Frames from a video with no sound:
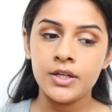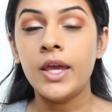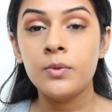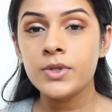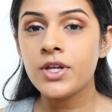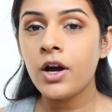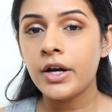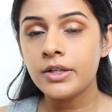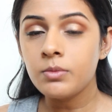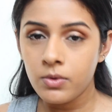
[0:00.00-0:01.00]
It was
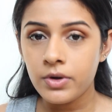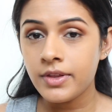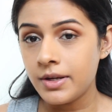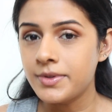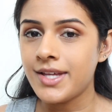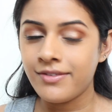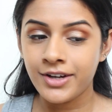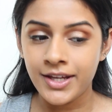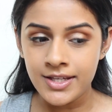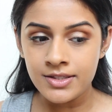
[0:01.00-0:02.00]
hard more than it was ever
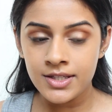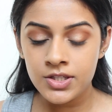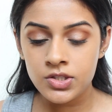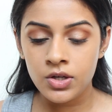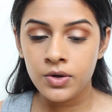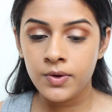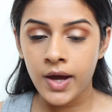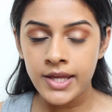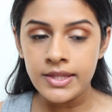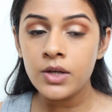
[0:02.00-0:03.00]
easy. So
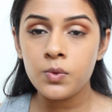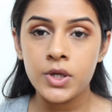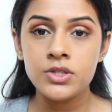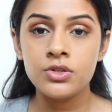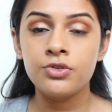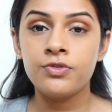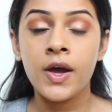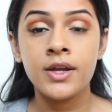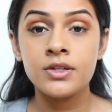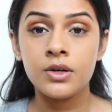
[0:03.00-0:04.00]
I think once you
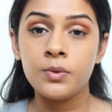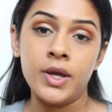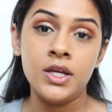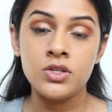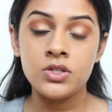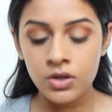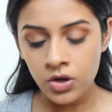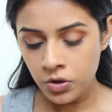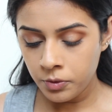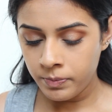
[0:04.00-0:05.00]
find a way
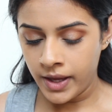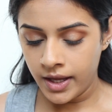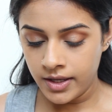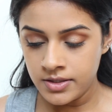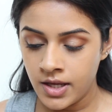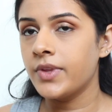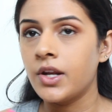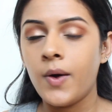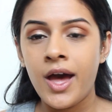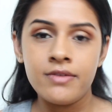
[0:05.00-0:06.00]
cope and,
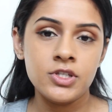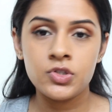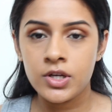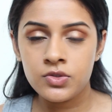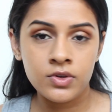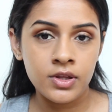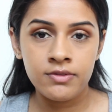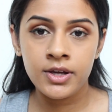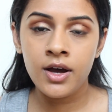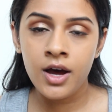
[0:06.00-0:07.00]
have a stress
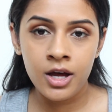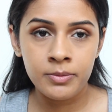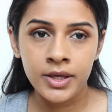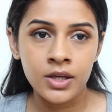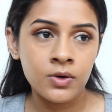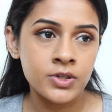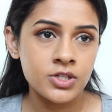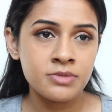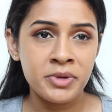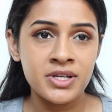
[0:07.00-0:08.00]
relieving hobby or
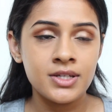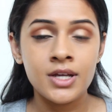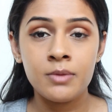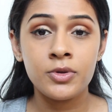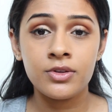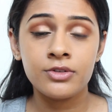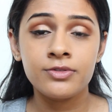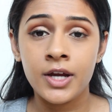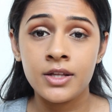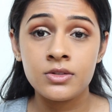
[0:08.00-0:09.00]
just spending time with your
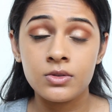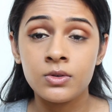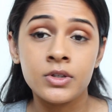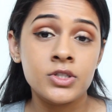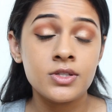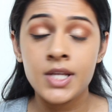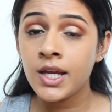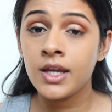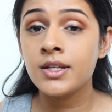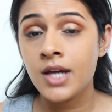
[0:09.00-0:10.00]
friends or just
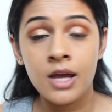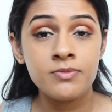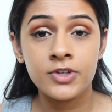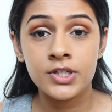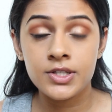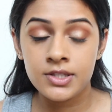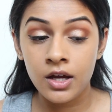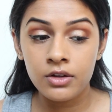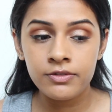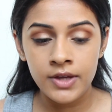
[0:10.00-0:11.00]
taking time for
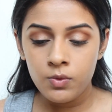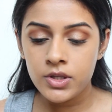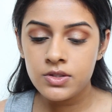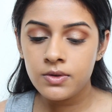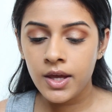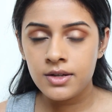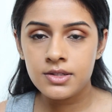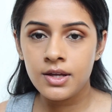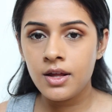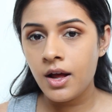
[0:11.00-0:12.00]
yourself, once you get
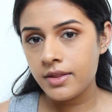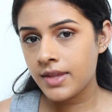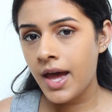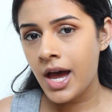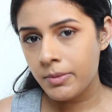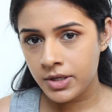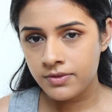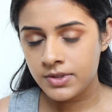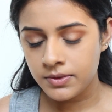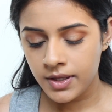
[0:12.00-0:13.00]
into the habit
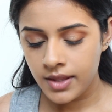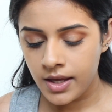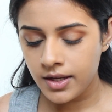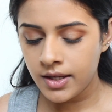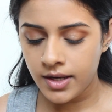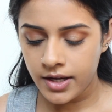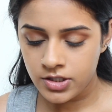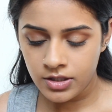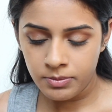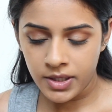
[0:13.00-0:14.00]
of doing that, it
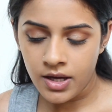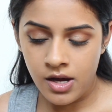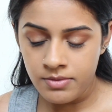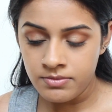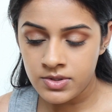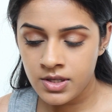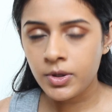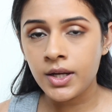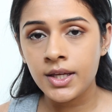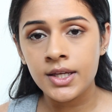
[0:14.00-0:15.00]
actually becomes
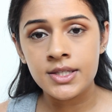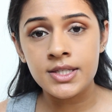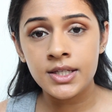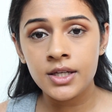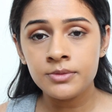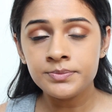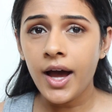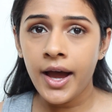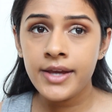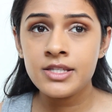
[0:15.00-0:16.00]
pretty easy.
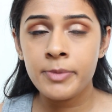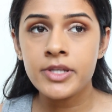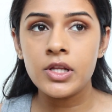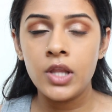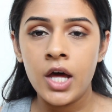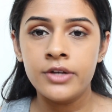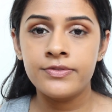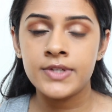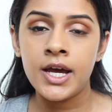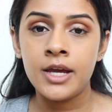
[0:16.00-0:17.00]
I spent a lot
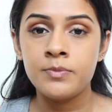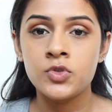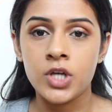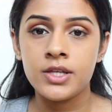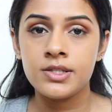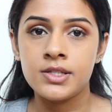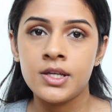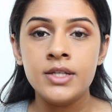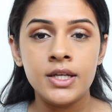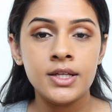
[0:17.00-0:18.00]
of time just
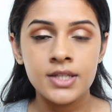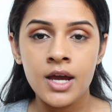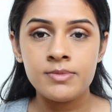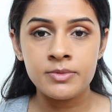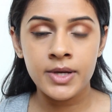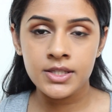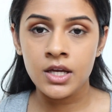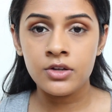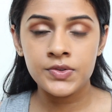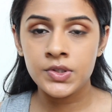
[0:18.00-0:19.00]
needing time to
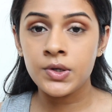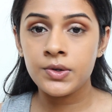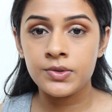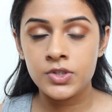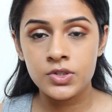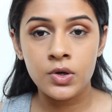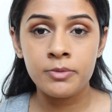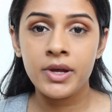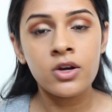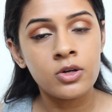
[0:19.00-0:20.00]
myself. So just going
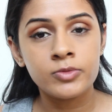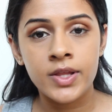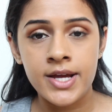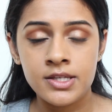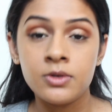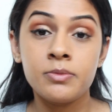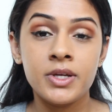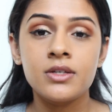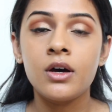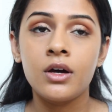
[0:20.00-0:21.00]
back home, relaxing with my
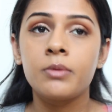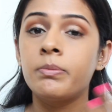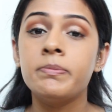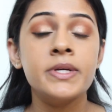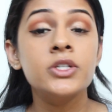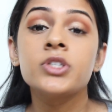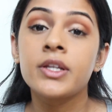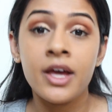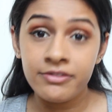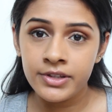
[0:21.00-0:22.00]
dog,
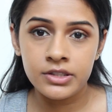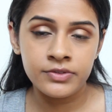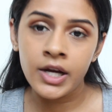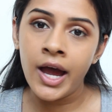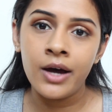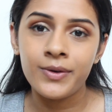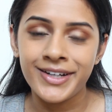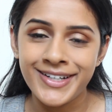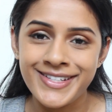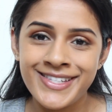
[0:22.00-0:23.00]
binging Netflix for
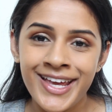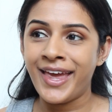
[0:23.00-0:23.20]
hours.